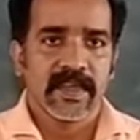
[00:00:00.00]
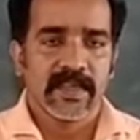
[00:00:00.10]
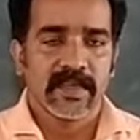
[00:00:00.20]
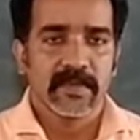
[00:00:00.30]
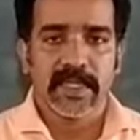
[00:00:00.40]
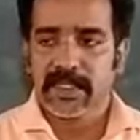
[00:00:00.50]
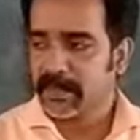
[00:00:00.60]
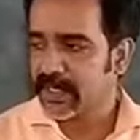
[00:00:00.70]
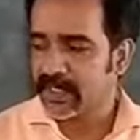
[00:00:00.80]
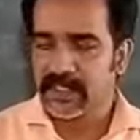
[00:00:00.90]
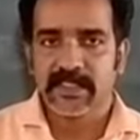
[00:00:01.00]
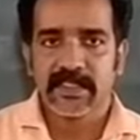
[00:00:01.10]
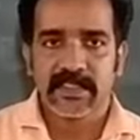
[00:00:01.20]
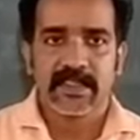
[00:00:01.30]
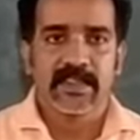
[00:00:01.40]
In mathematics,
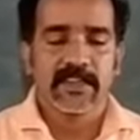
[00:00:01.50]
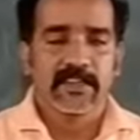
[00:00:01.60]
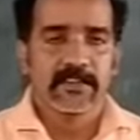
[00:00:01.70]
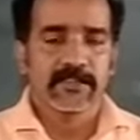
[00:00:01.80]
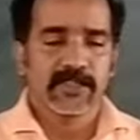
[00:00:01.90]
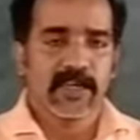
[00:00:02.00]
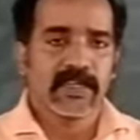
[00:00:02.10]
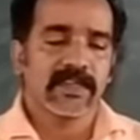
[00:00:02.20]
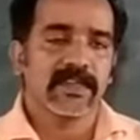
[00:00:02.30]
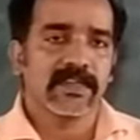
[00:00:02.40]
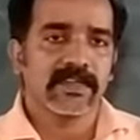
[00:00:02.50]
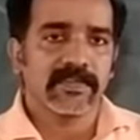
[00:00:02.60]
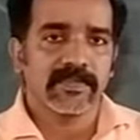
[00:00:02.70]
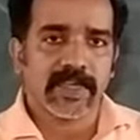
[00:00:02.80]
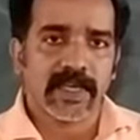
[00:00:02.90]
usually
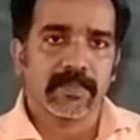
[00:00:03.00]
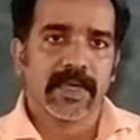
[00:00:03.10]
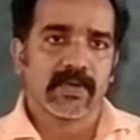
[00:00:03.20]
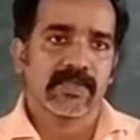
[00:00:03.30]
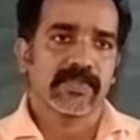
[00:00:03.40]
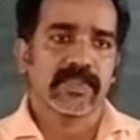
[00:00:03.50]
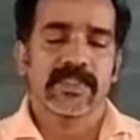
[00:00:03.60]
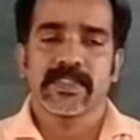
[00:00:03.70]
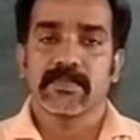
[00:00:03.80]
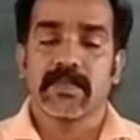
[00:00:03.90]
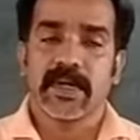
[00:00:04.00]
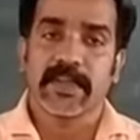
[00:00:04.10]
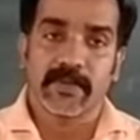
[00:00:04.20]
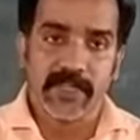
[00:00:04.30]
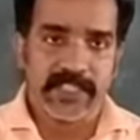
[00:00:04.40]
we come across with a simple
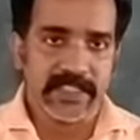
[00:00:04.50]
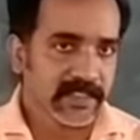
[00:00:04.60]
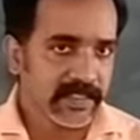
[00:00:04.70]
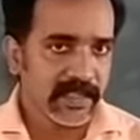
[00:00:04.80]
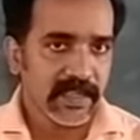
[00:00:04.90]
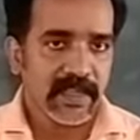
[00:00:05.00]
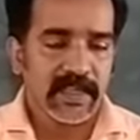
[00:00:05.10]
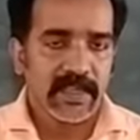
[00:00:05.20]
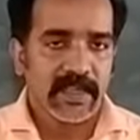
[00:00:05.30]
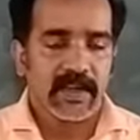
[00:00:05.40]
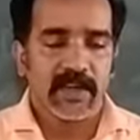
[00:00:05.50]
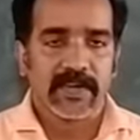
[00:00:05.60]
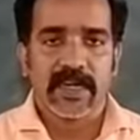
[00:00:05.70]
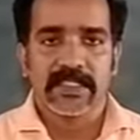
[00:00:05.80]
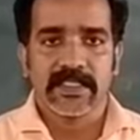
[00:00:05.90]
equation. In lower
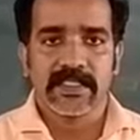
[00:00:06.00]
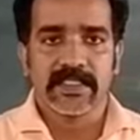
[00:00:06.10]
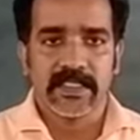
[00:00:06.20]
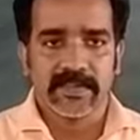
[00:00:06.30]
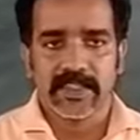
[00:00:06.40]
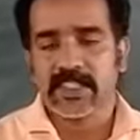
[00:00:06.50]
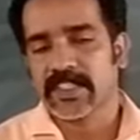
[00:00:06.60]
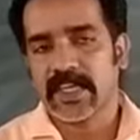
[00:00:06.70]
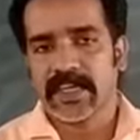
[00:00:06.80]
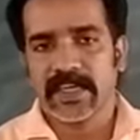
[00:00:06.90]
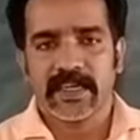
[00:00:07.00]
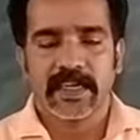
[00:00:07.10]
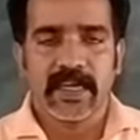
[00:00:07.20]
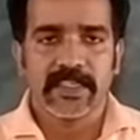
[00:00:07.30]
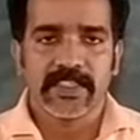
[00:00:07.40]
classes, 7th standard
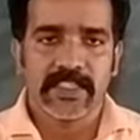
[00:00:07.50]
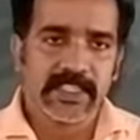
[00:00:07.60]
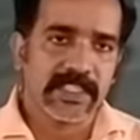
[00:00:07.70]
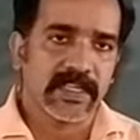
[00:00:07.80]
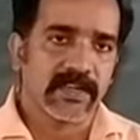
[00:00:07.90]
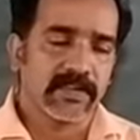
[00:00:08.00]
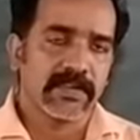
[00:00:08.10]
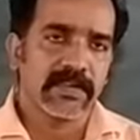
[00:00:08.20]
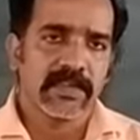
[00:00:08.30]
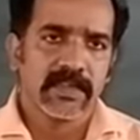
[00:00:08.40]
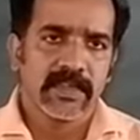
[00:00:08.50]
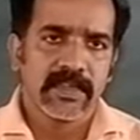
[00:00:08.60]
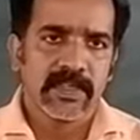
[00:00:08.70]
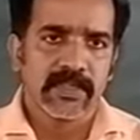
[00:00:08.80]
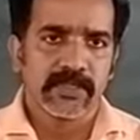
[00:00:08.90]
and 6th standard,
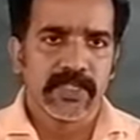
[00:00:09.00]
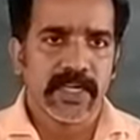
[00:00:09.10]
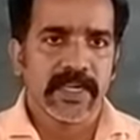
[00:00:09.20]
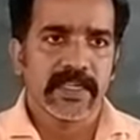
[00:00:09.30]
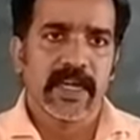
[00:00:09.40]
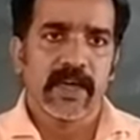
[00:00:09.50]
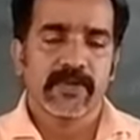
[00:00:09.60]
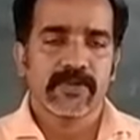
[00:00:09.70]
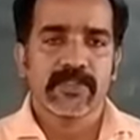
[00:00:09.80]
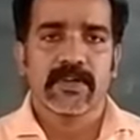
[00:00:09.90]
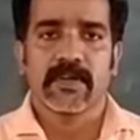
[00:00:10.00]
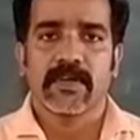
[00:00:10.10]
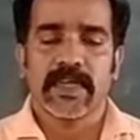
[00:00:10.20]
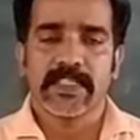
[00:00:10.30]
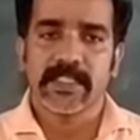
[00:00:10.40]
we studied how to solve
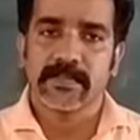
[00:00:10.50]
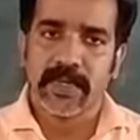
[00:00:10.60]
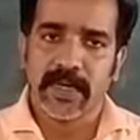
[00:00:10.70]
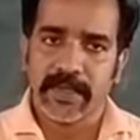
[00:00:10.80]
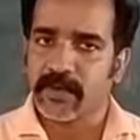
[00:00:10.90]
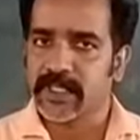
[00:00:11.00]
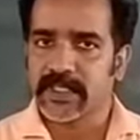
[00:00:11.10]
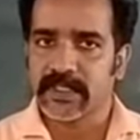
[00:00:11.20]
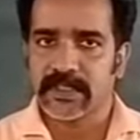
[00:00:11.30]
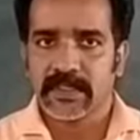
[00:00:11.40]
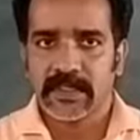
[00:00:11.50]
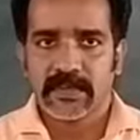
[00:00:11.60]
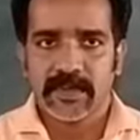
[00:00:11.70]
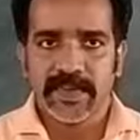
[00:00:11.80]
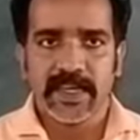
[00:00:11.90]
a simple equation. When
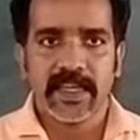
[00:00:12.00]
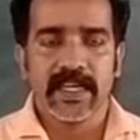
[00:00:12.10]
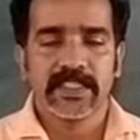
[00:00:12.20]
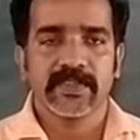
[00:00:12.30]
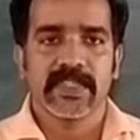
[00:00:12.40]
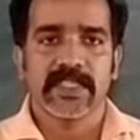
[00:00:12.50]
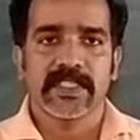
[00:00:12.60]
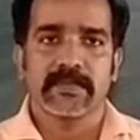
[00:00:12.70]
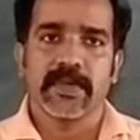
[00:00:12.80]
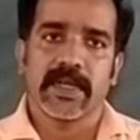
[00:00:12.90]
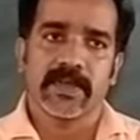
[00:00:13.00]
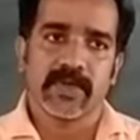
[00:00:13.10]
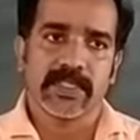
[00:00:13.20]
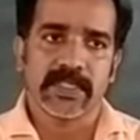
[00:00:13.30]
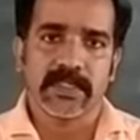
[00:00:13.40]
we deal with a simple
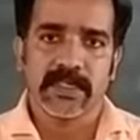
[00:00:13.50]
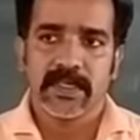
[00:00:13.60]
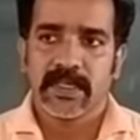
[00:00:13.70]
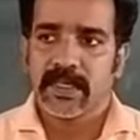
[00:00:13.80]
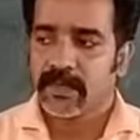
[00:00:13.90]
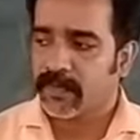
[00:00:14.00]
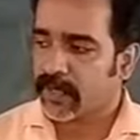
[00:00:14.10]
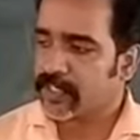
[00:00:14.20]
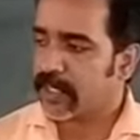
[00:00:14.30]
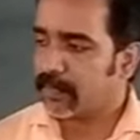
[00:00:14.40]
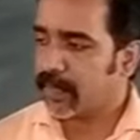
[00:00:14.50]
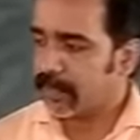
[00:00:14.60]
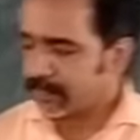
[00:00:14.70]
equation, for example,